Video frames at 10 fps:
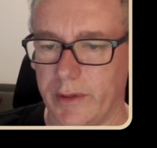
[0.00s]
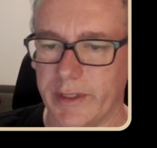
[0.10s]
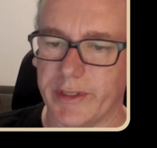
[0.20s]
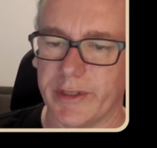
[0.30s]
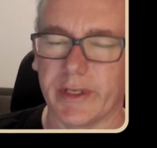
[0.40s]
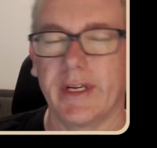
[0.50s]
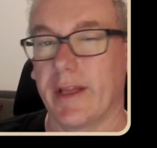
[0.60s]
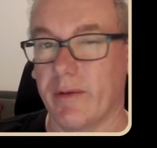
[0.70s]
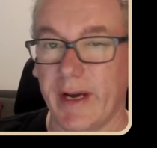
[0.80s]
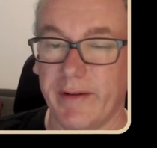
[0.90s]
This is
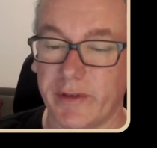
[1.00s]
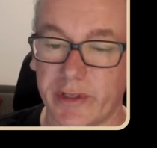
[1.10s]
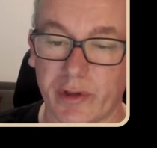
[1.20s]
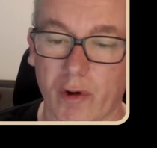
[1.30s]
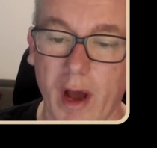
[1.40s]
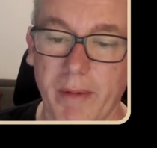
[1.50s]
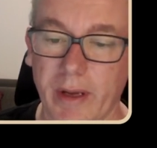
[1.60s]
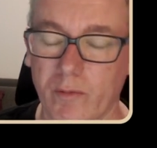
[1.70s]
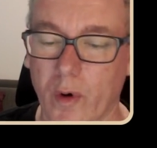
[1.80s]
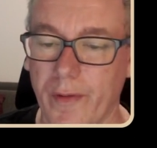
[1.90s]
another way of
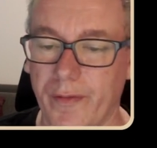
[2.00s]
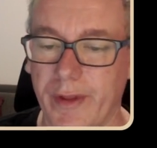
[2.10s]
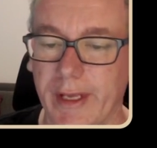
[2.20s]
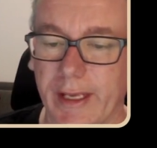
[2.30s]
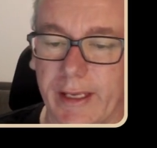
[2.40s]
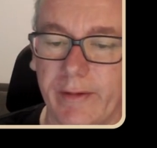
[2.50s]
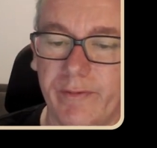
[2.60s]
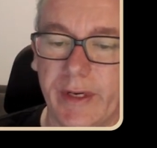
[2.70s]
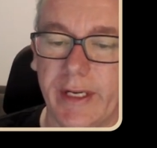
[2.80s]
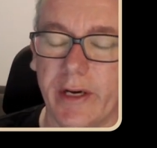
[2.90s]
describing what the
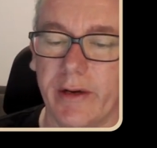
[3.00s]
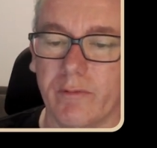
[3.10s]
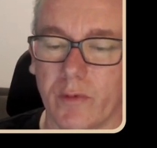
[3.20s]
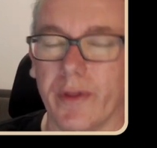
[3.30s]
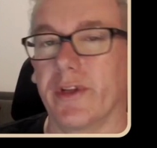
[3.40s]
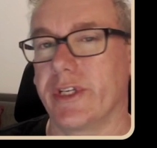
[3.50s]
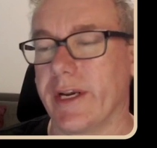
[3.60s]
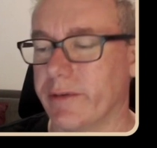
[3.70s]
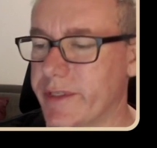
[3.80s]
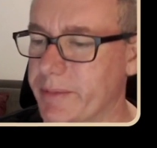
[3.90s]

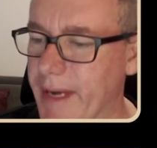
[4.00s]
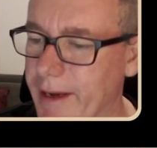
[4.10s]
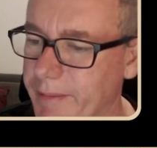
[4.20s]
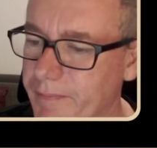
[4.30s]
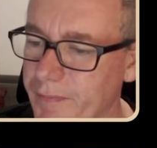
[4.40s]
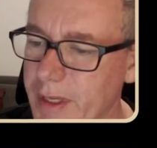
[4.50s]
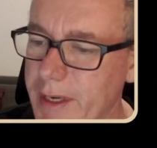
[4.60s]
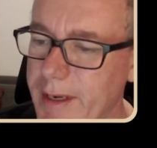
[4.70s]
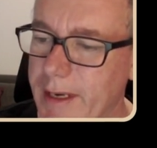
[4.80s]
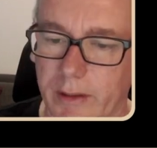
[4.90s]
channel is about.
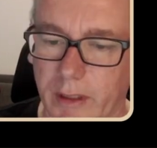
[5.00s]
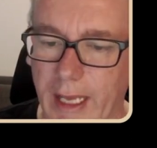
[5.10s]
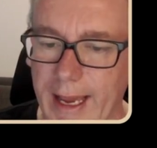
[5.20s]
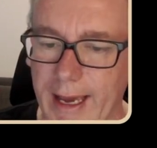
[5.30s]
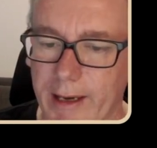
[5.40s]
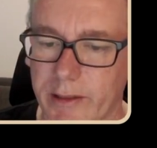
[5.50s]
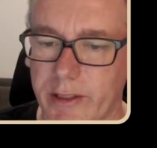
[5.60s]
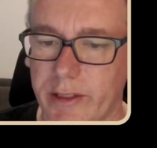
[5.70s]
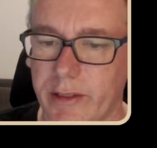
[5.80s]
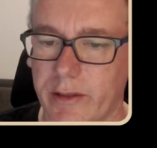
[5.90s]

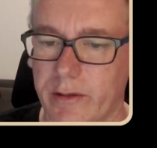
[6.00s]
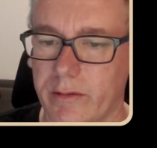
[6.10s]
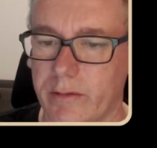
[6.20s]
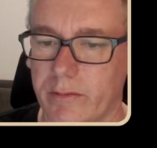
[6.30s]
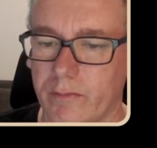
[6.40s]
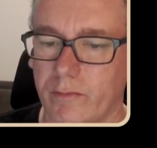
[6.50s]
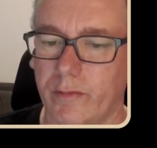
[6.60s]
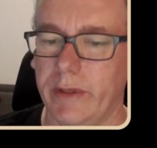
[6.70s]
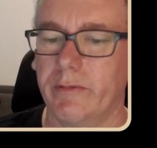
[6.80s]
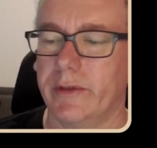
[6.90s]
Layout.
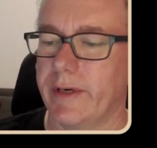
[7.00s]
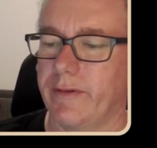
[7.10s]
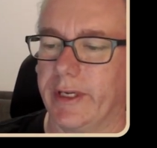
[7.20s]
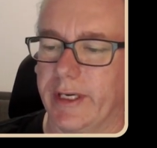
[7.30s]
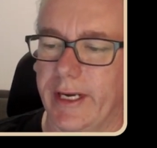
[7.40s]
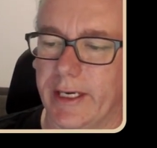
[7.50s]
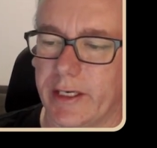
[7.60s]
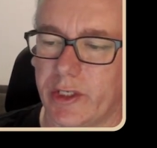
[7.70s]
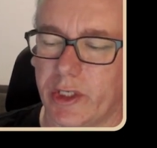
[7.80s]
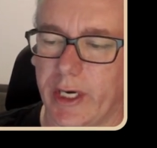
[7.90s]
We will definitely need
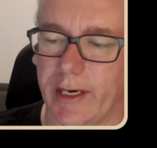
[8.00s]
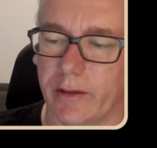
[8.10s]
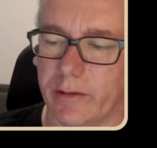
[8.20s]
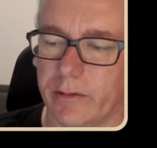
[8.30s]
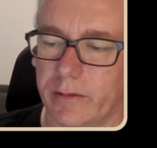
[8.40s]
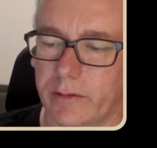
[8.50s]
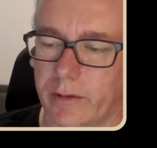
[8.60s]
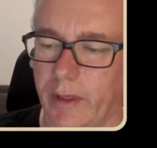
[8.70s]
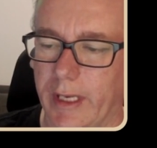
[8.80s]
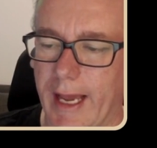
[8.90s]
a channel
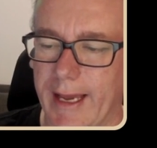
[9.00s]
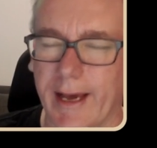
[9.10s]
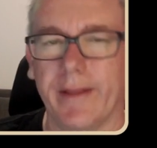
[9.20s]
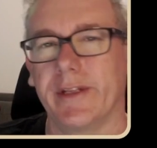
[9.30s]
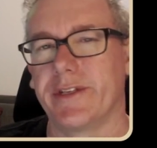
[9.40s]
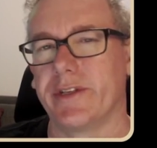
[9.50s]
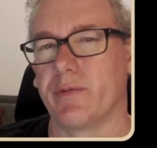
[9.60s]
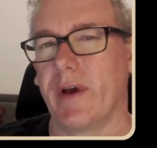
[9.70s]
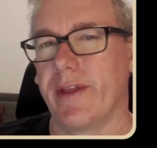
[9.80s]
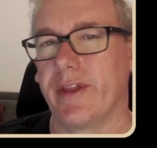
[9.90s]
layout. This
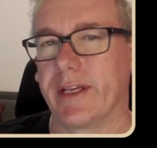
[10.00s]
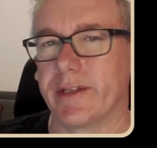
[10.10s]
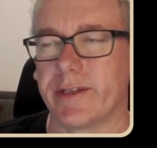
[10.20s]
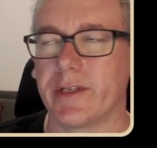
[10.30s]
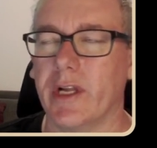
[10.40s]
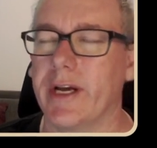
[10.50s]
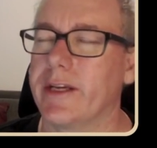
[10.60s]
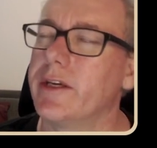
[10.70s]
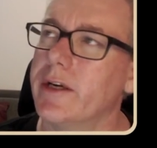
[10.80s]
is where things like